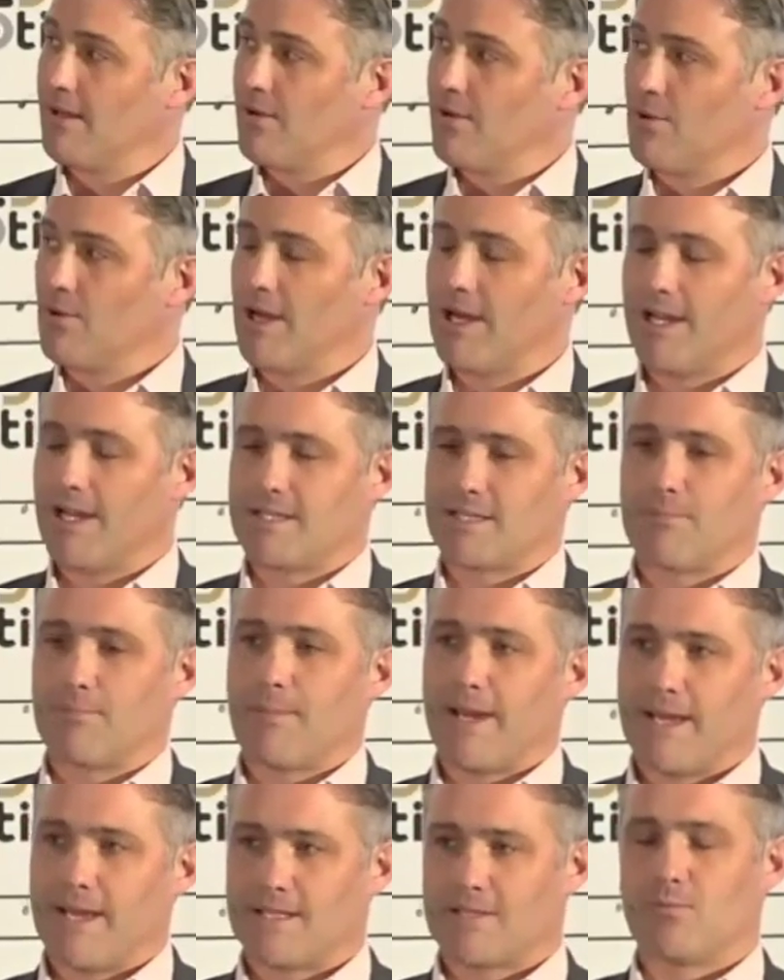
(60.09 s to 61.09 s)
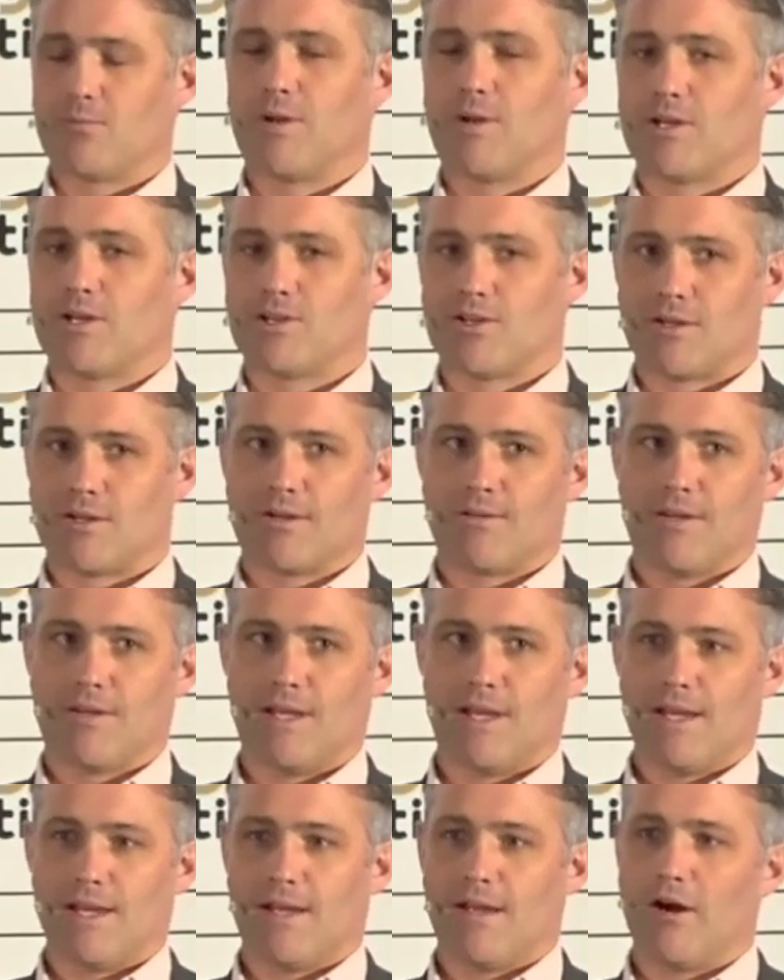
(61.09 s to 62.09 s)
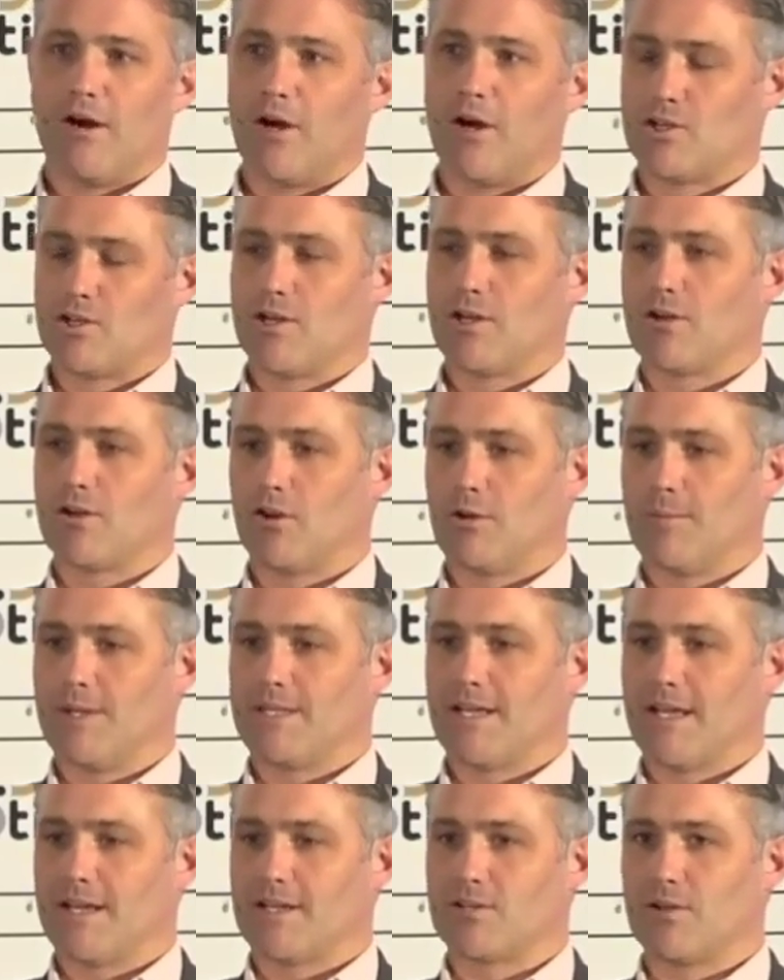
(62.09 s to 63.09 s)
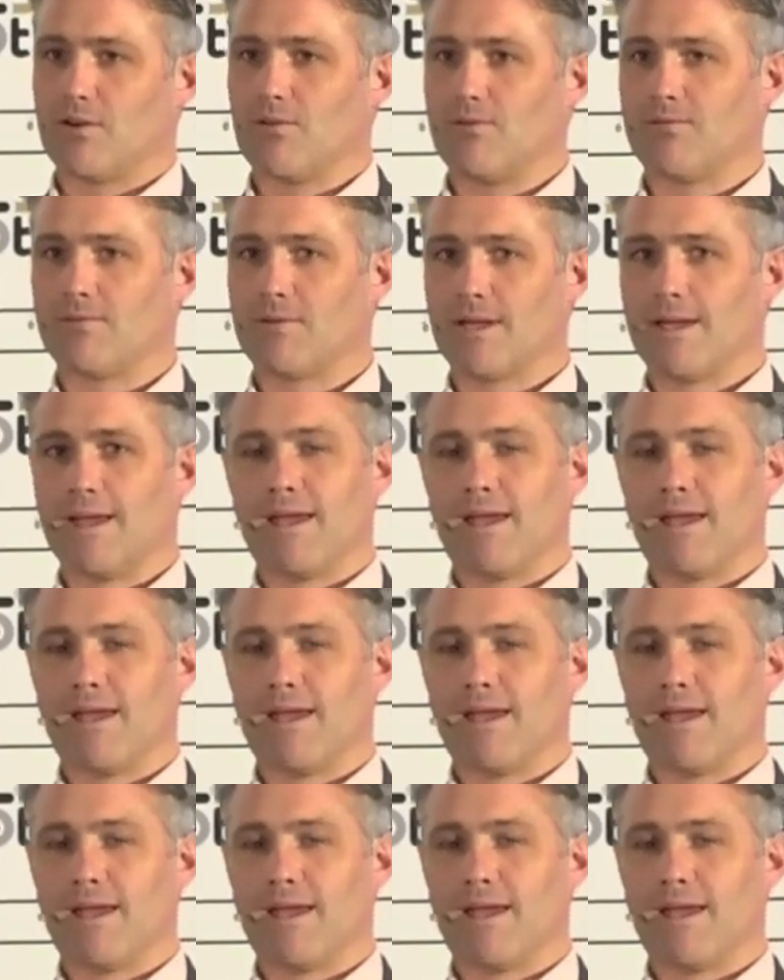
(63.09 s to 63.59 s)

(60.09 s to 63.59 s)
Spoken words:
really is the pace at which the hydrogen economy takes off.